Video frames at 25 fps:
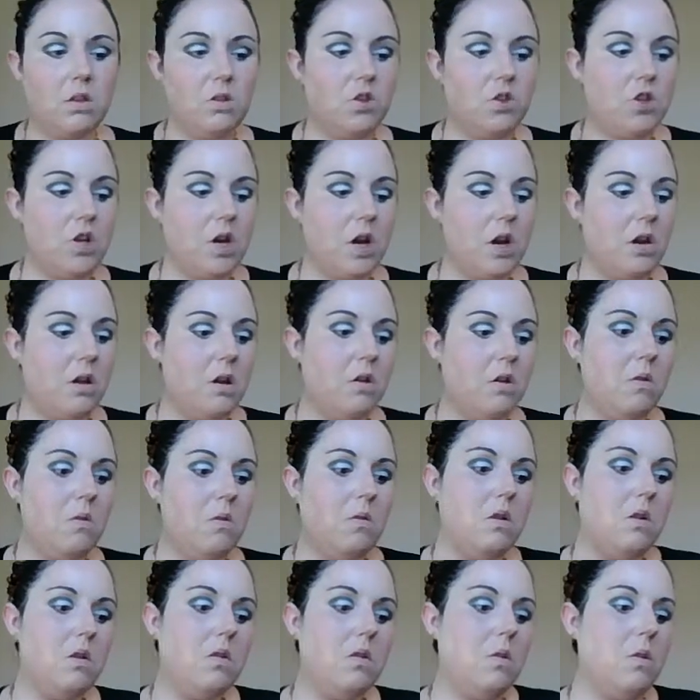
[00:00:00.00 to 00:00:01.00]
shadow.
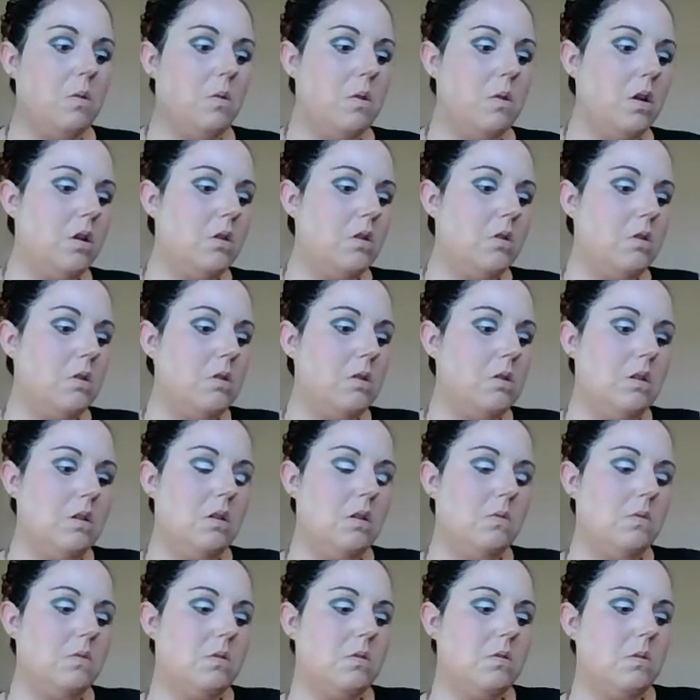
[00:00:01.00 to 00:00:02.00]
Oh, it turned
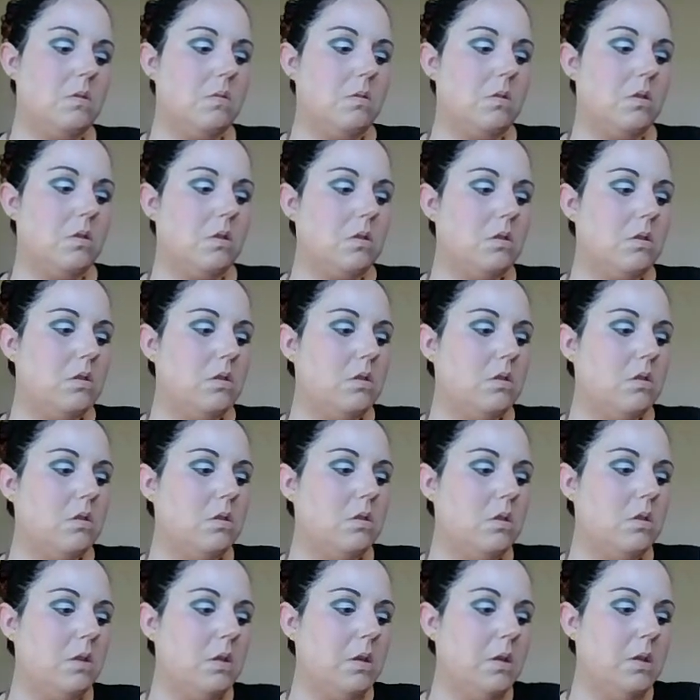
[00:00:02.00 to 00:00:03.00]
out so good.
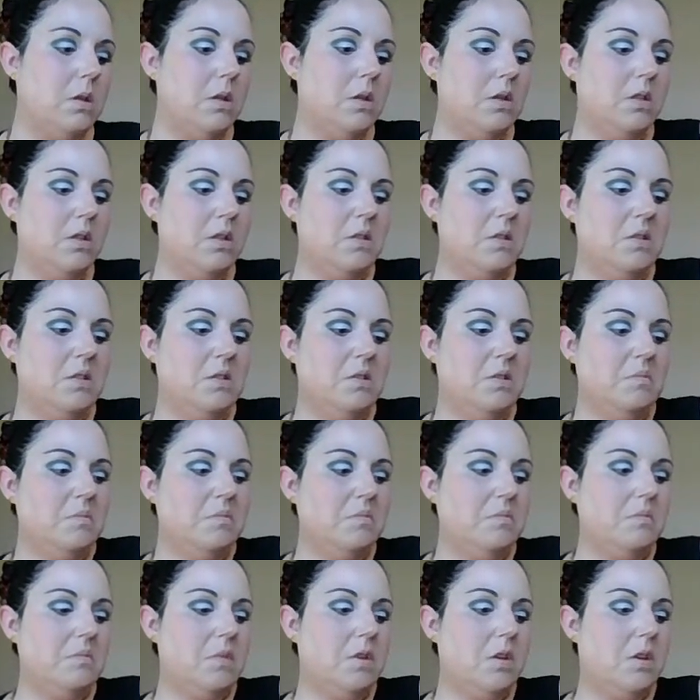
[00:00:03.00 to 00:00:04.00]

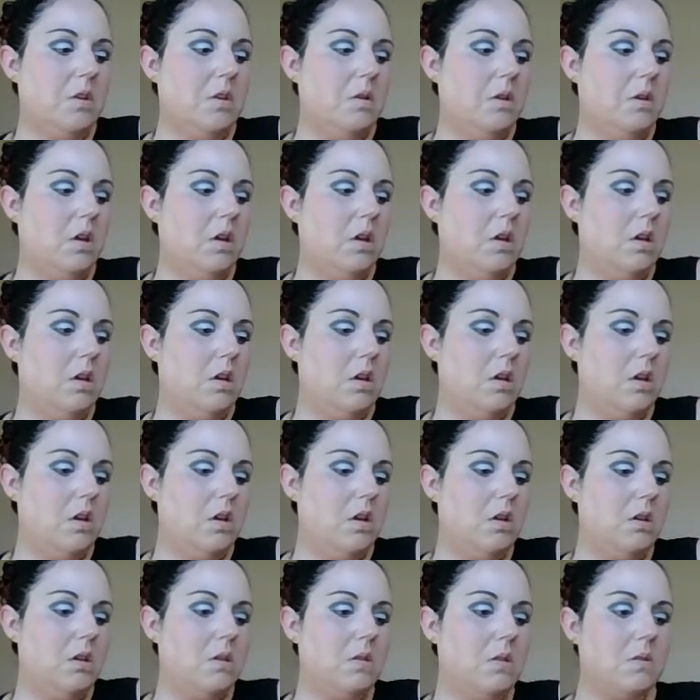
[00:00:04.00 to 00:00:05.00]

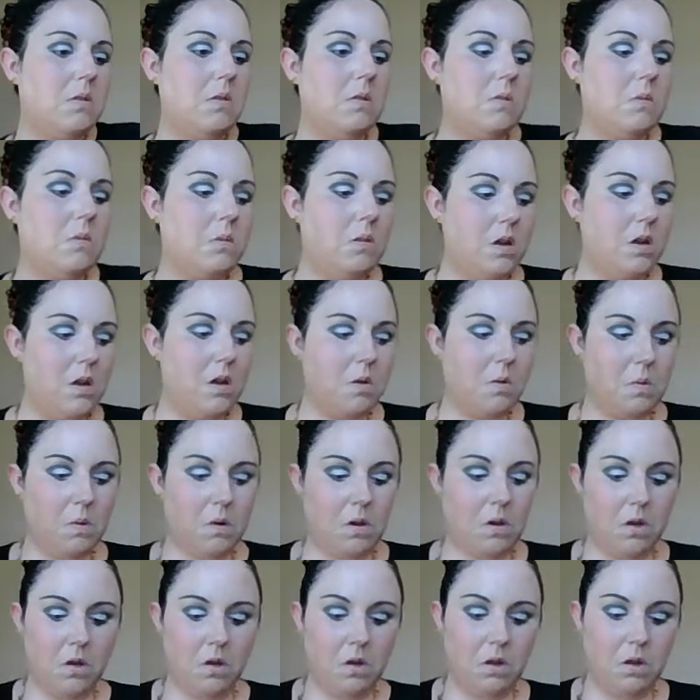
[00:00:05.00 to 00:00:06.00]
Okay, so now we're
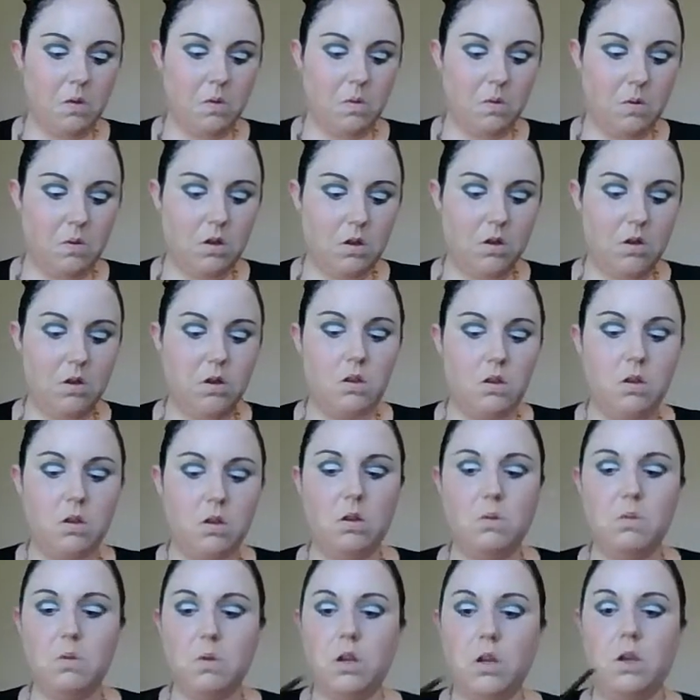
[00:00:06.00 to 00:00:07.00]
going to go in,
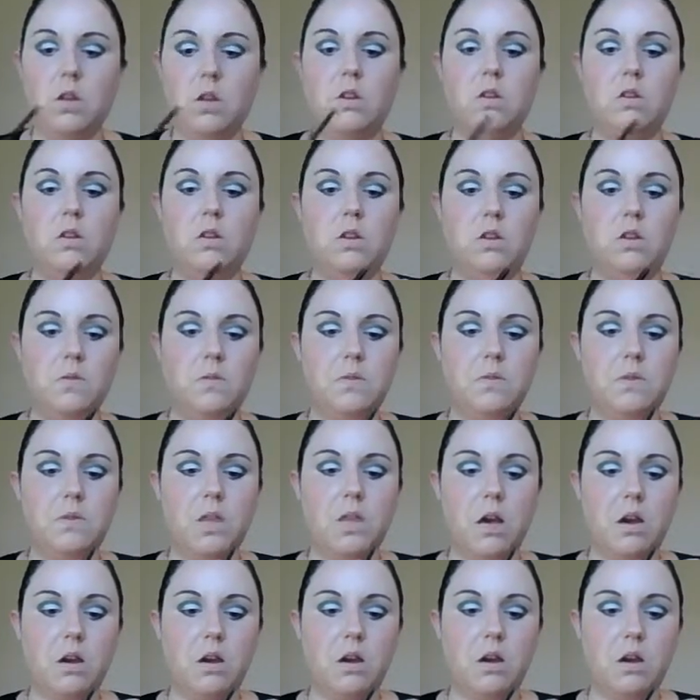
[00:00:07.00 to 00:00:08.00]
we're going to use
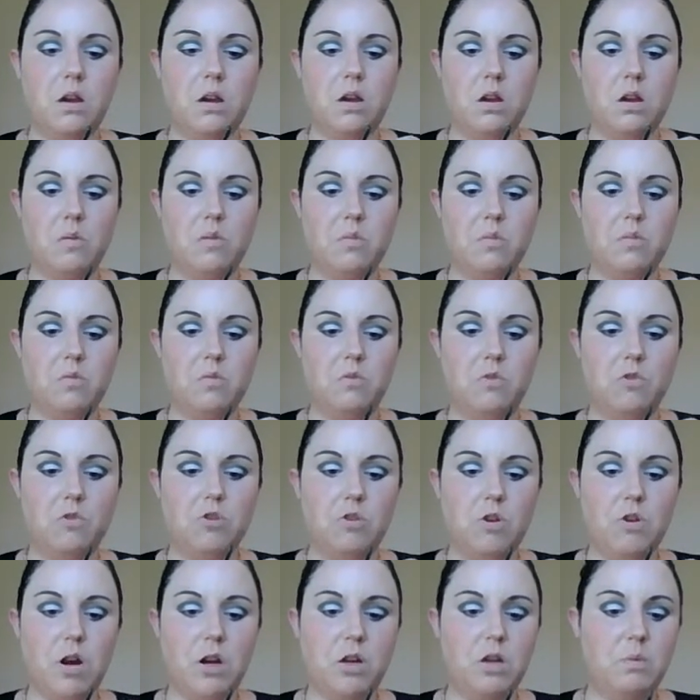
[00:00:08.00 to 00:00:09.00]
that
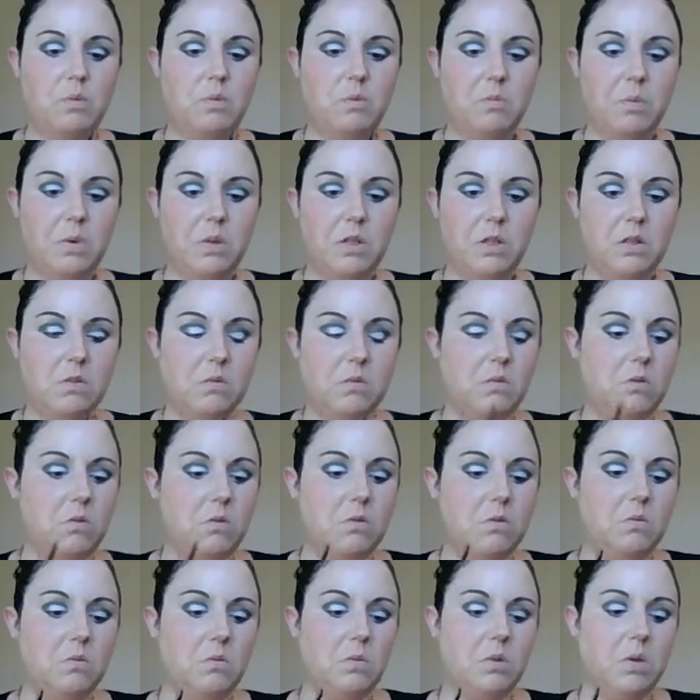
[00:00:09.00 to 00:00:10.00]
retractable
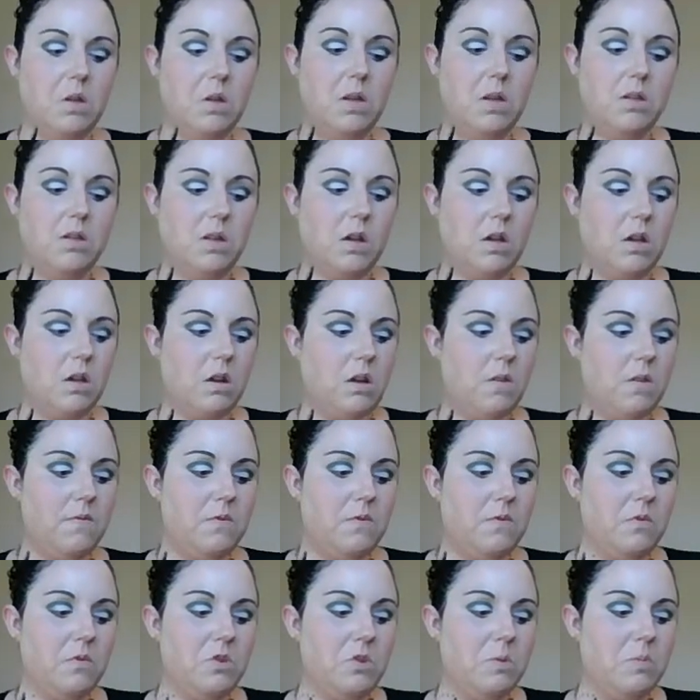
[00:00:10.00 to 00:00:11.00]
pencil because like I've
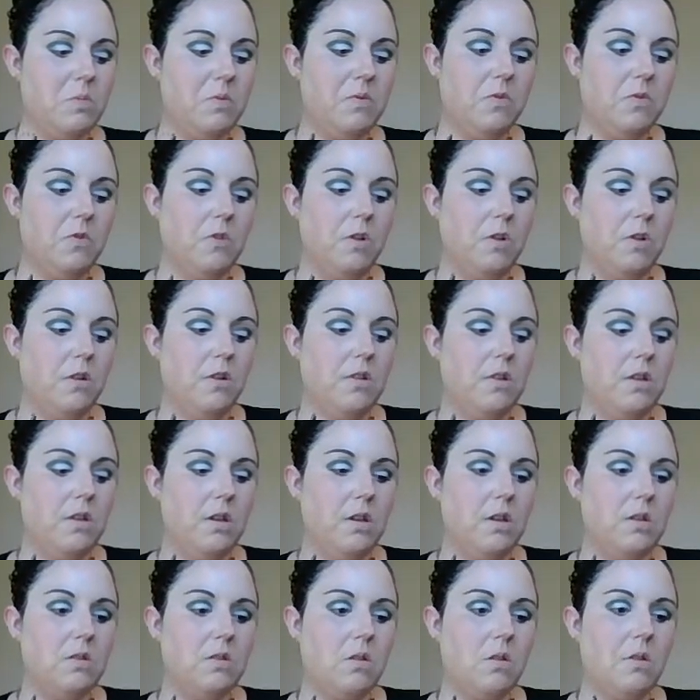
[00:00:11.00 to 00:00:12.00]
told you before,
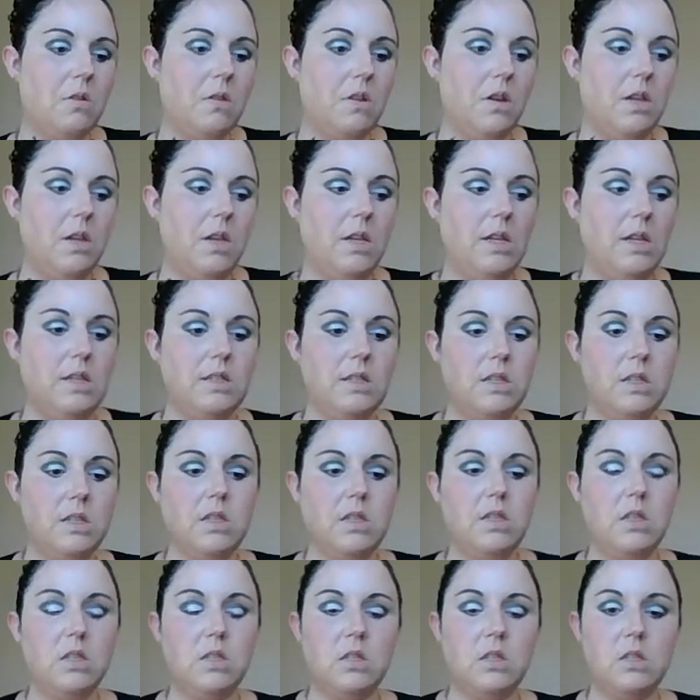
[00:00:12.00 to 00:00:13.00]
these are the
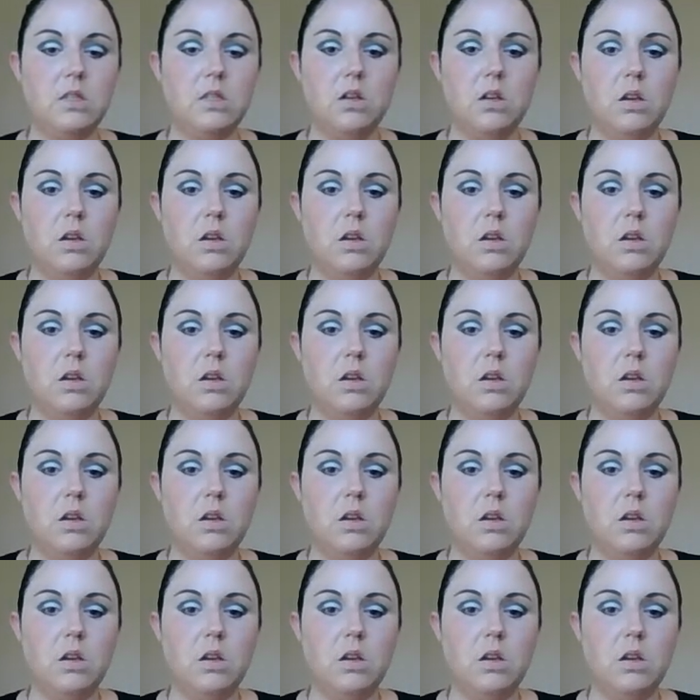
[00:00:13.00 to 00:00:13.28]
easiest